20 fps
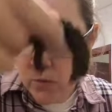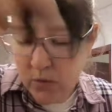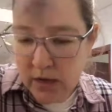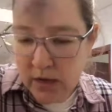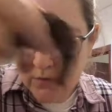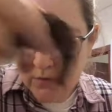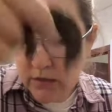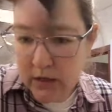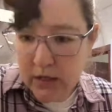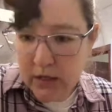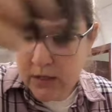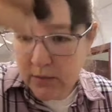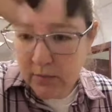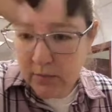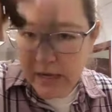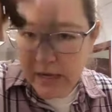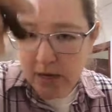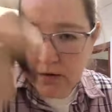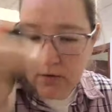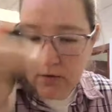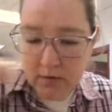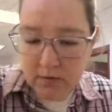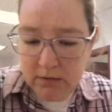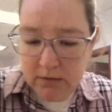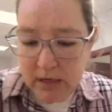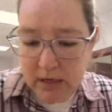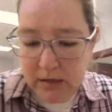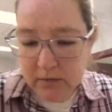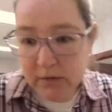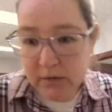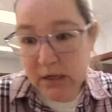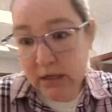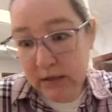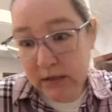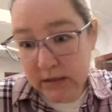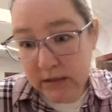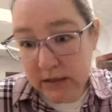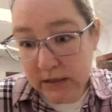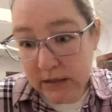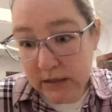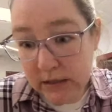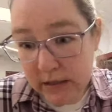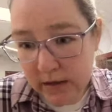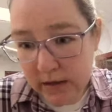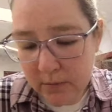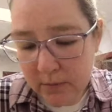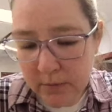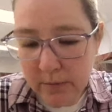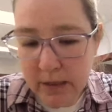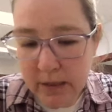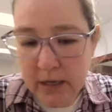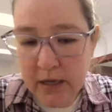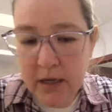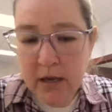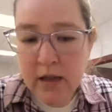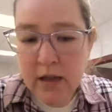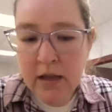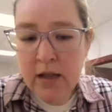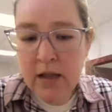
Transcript: waving it about, right? Well, it did there, but